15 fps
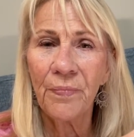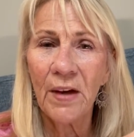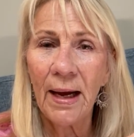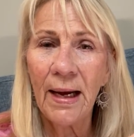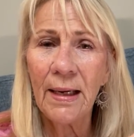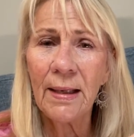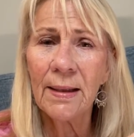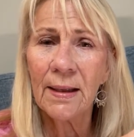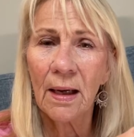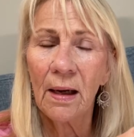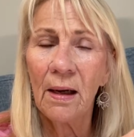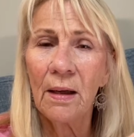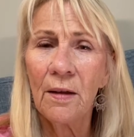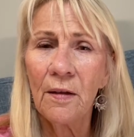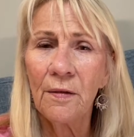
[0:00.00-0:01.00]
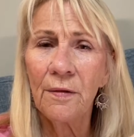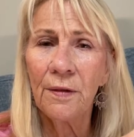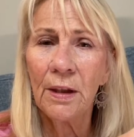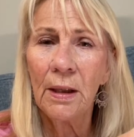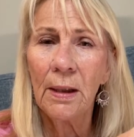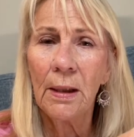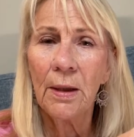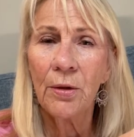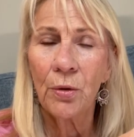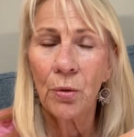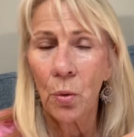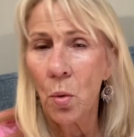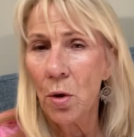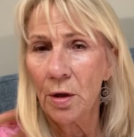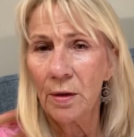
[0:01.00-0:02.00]
Ace of
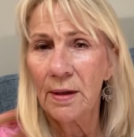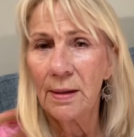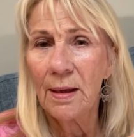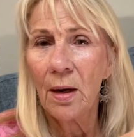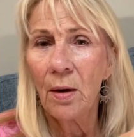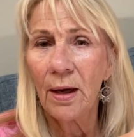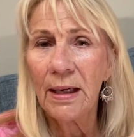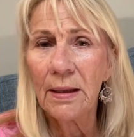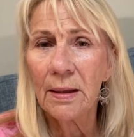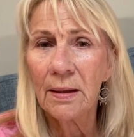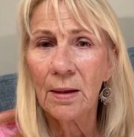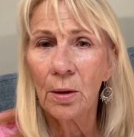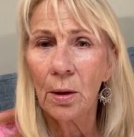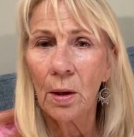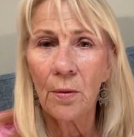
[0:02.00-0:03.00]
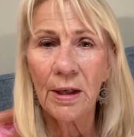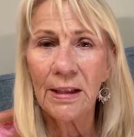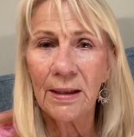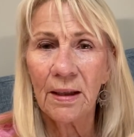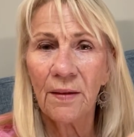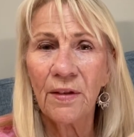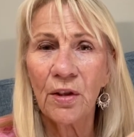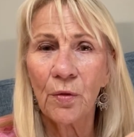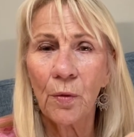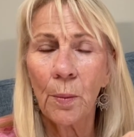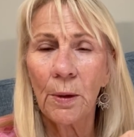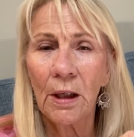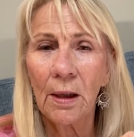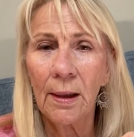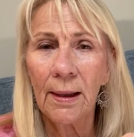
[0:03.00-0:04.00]
Swords. Now, aces are always gifts from
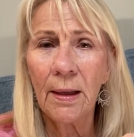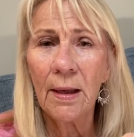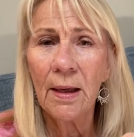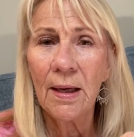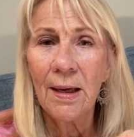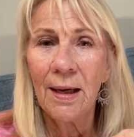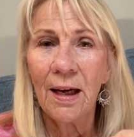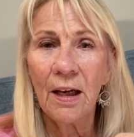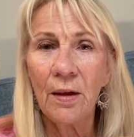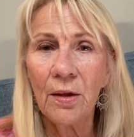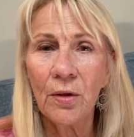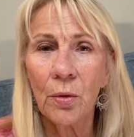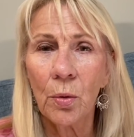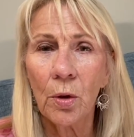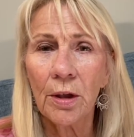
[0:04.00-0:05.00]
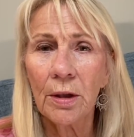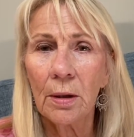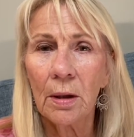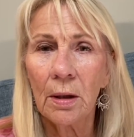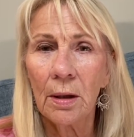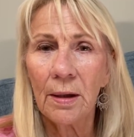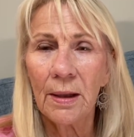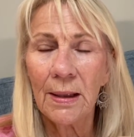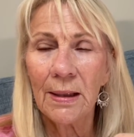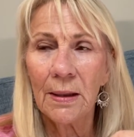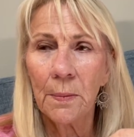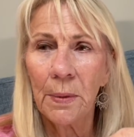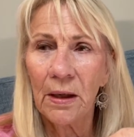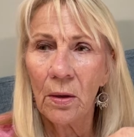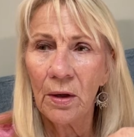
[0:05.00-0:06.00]
God, and the sword card is
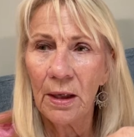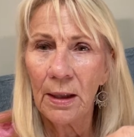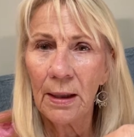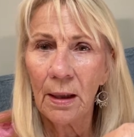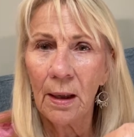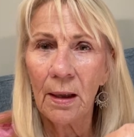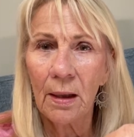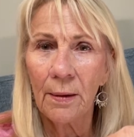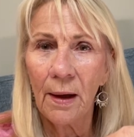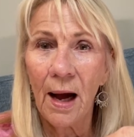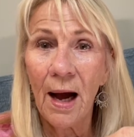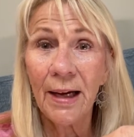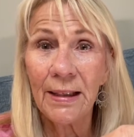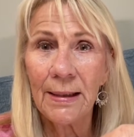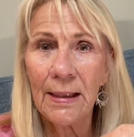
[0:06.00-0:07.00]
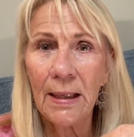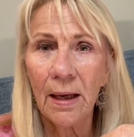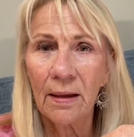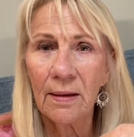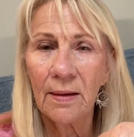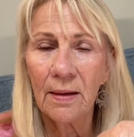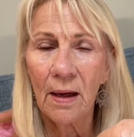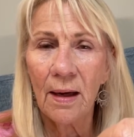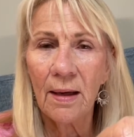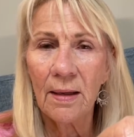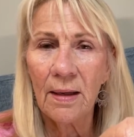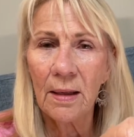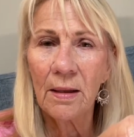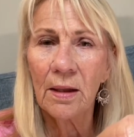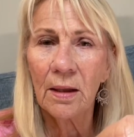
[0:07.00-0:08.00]
about ideas and
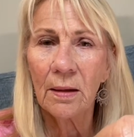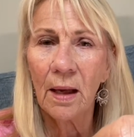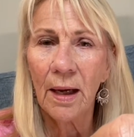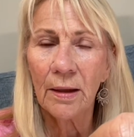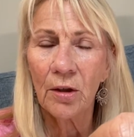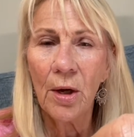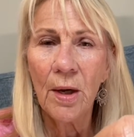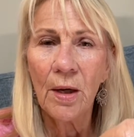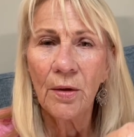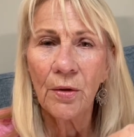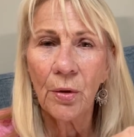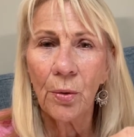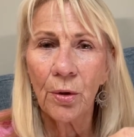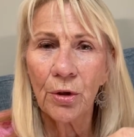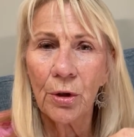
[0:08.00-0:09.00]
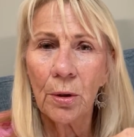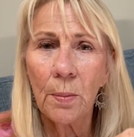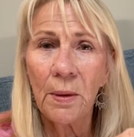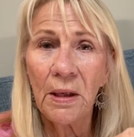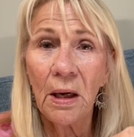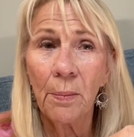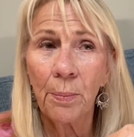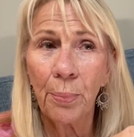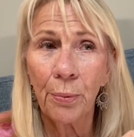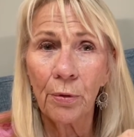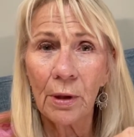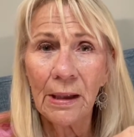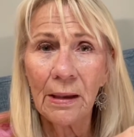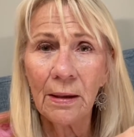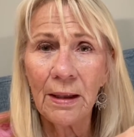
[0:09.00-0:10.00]
intellect. So there's going to be a
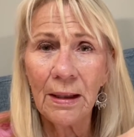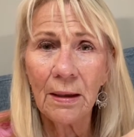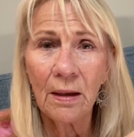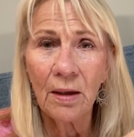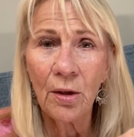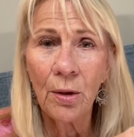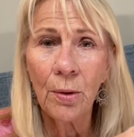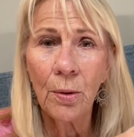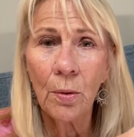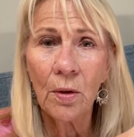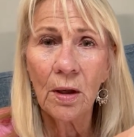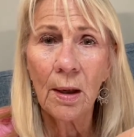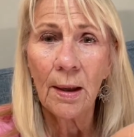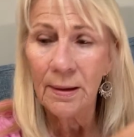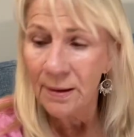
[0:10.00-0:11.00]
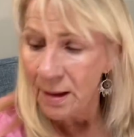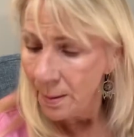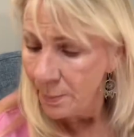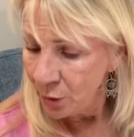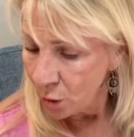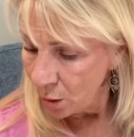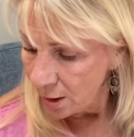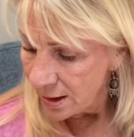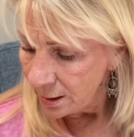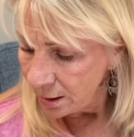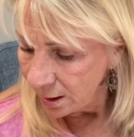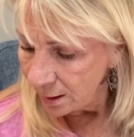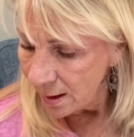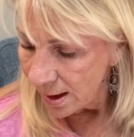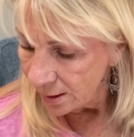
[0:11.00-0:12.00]
brilliant new concept or
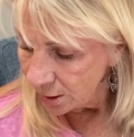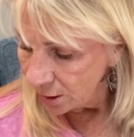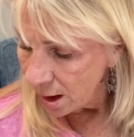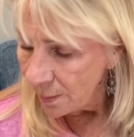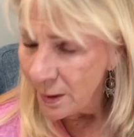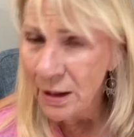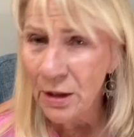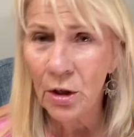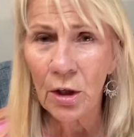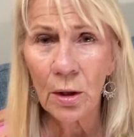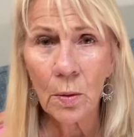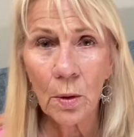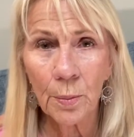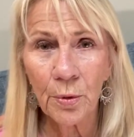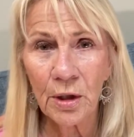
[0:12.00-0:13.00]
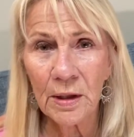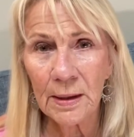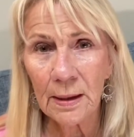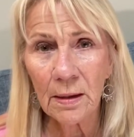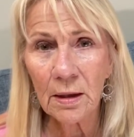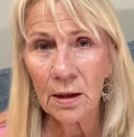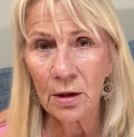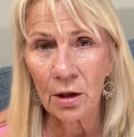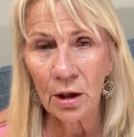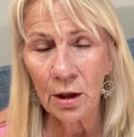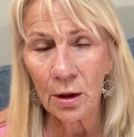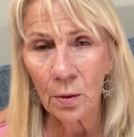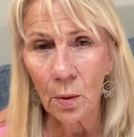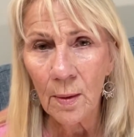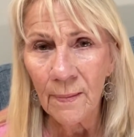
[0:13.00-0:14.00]
intellect coming to you or presented to
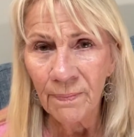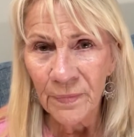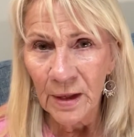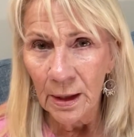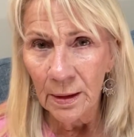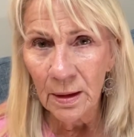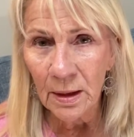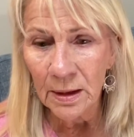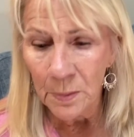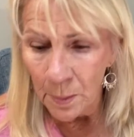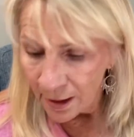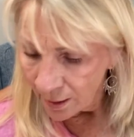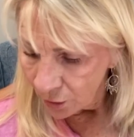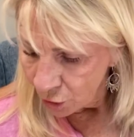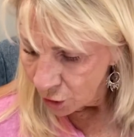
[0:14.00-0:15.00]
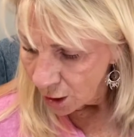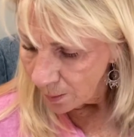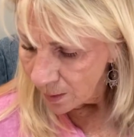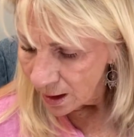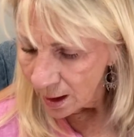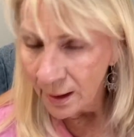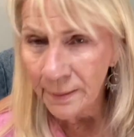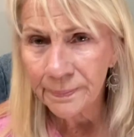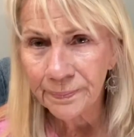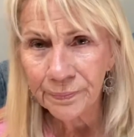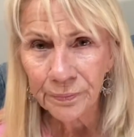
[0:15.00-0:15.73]
you this month, Gemini.